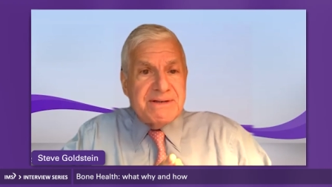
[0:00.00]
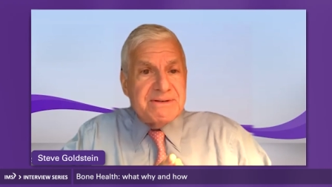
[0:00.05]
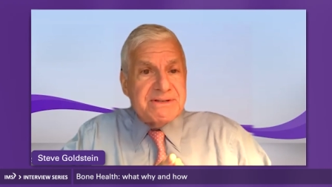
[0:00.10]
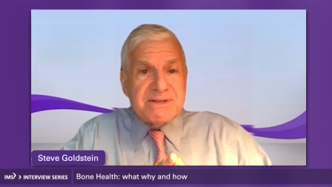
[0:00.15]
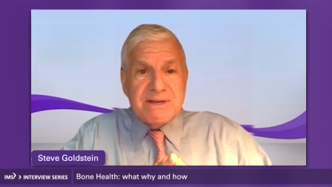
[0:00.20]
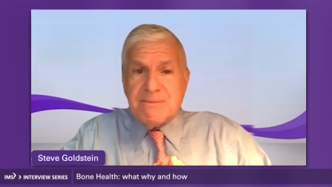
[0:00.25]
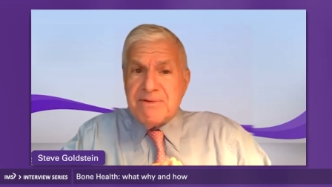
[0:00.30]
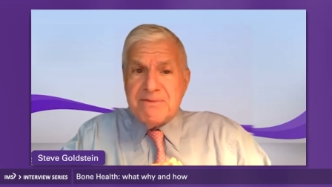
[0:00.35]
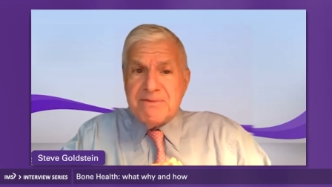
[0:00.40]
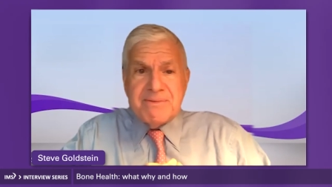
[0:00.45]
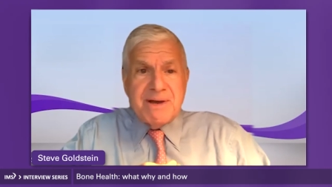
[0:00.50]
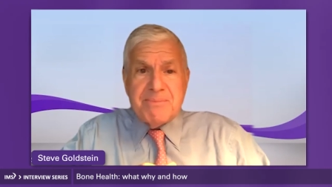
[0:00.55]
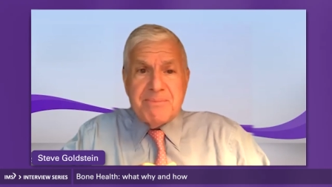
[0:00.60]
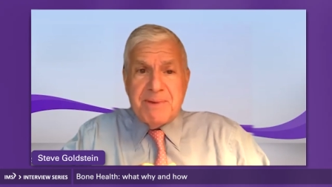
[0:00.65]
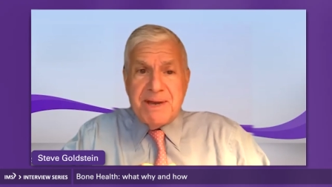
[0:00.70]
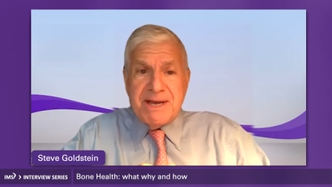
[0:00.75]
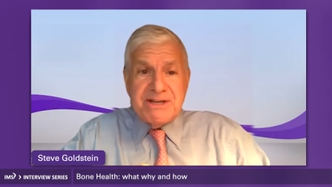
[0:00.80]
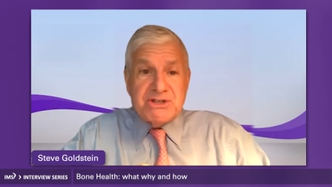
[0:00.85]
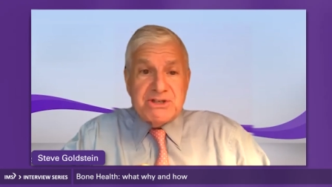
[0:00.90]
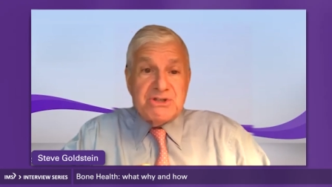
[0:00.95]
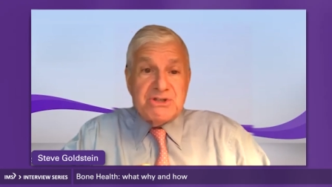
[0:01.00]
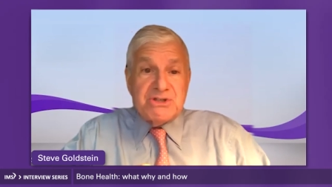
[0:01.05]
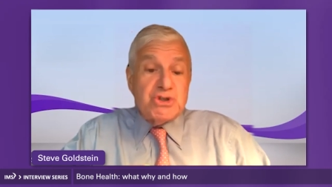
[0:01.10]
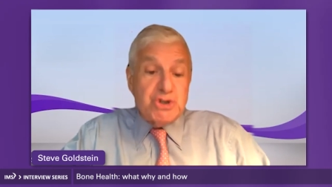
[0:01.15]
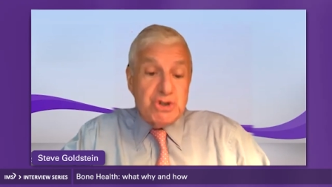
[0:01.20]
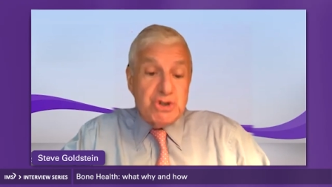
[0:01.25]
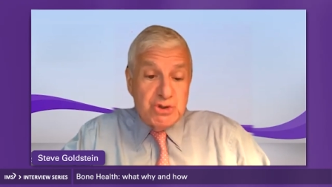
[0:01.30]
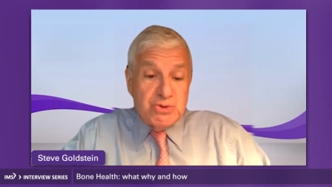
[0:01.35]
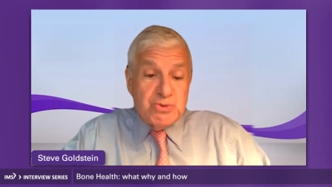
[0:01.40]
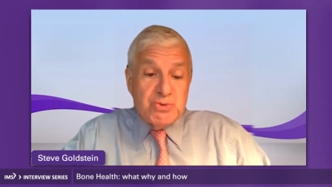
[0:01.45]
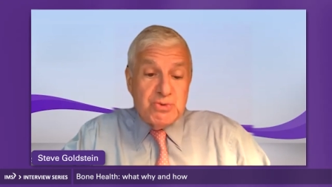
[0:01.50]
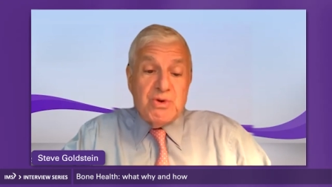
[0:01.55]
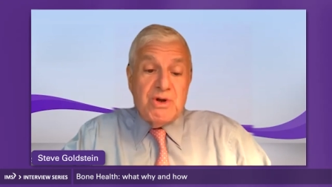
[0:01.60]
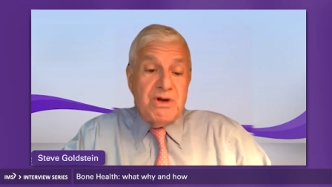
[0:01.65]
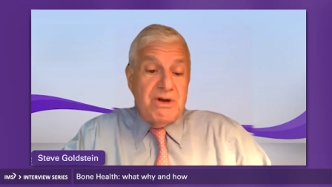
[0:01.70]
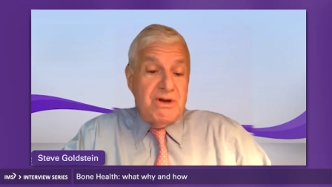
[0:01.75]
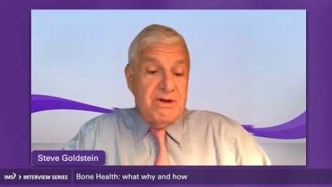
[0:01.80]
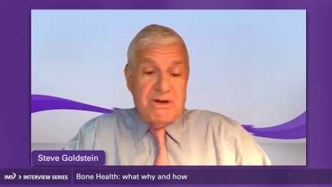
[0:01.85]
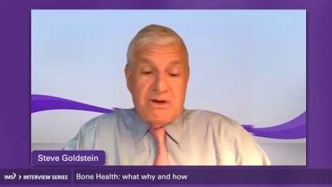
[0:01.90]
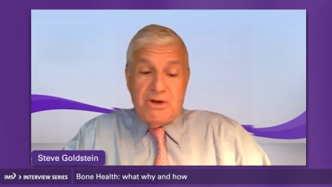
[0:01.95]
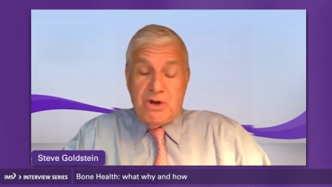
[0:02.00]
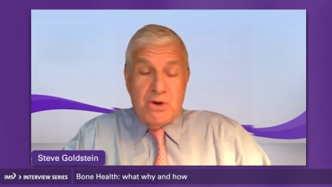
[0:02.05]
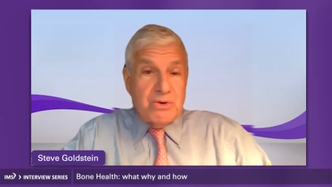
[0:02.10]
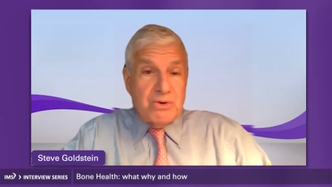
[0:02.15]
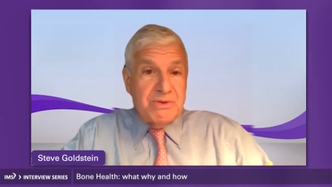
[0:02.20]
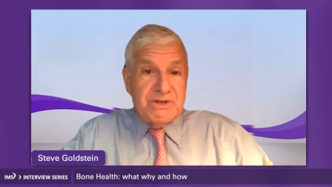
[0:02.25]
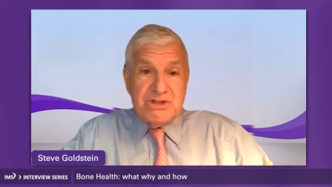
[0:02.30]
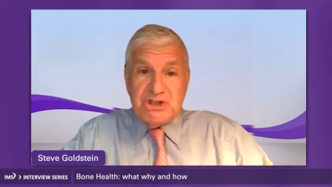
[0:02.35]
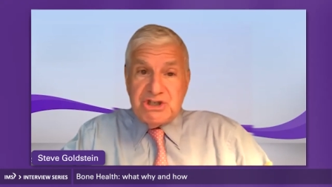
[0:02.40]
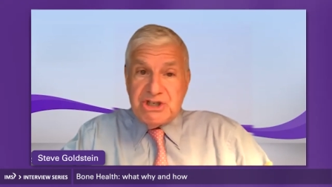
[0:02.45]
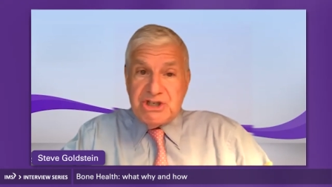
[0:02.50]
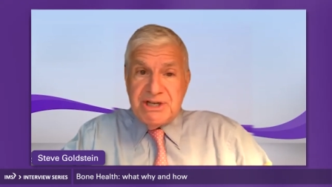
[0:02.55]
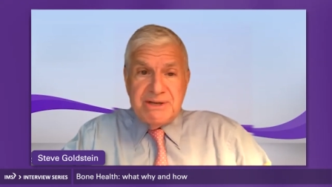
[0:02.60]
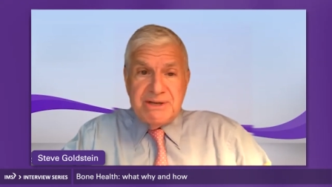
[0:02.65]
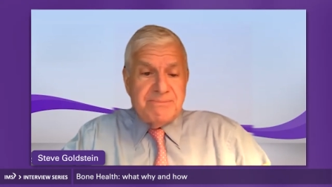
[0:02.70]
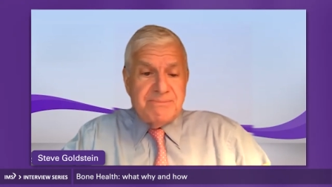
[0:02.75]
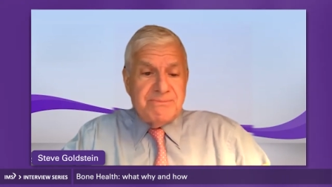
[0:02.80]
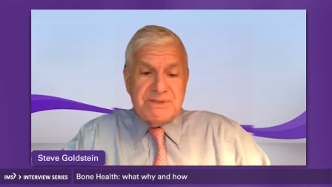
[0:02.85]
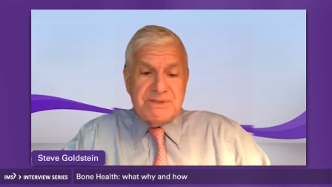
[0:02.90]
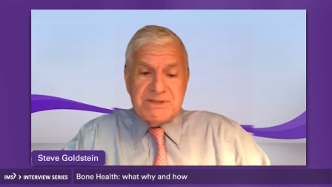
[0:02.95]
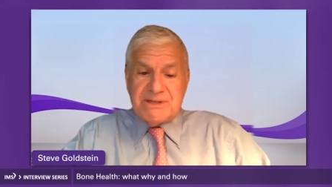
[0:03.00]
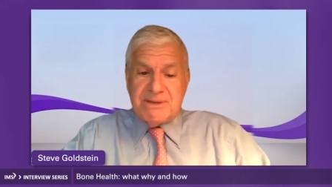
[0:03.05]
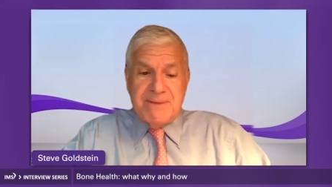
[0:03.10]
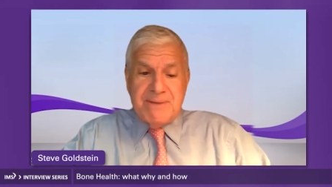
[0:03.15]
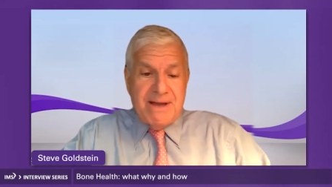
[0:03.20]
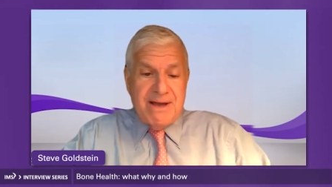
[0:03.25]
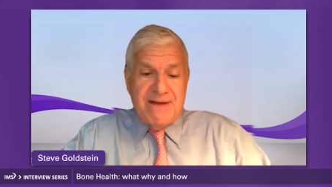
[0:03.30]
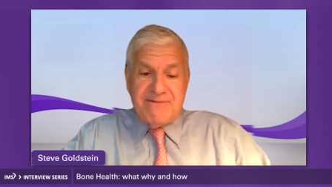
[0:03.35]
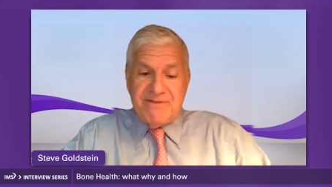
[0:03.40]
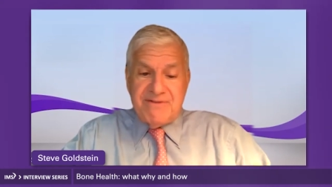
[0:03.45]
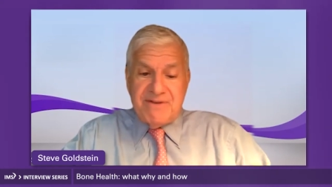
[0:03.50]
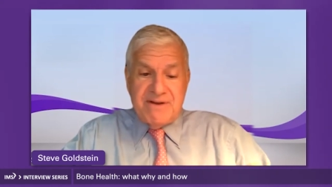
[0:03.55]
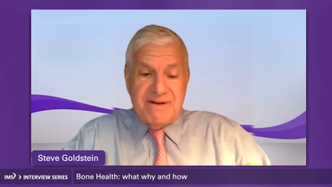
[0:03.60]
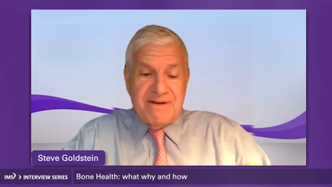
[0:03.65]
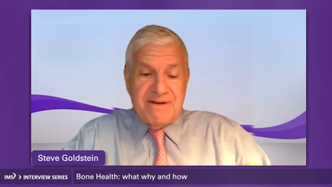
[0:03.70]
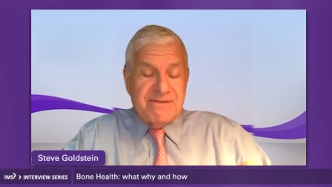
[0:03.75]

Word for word: Some of my patients do go to a gym, some have uh,